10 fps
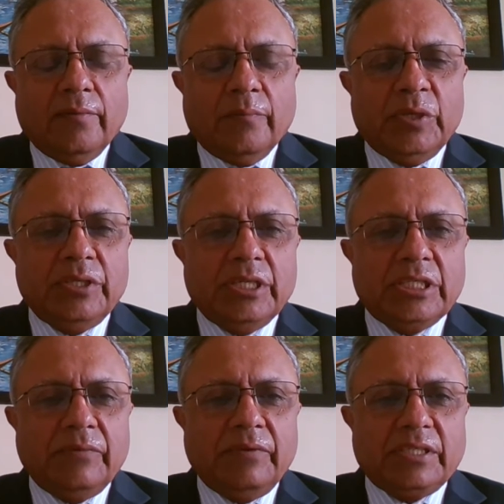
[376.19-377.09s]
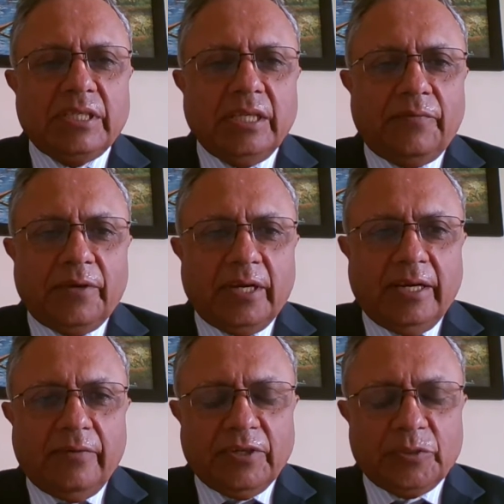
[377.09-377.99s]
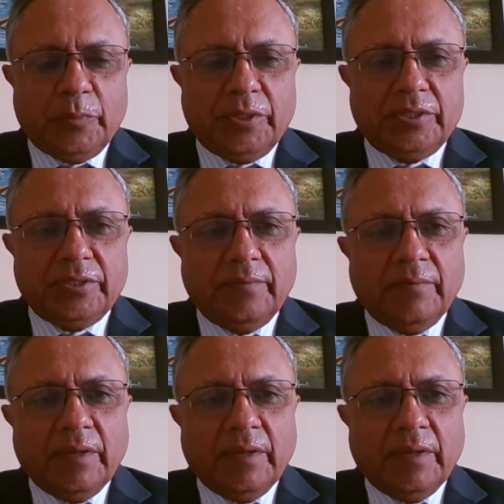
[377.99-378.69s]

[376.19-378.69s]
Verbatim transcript: been receiving significant investments,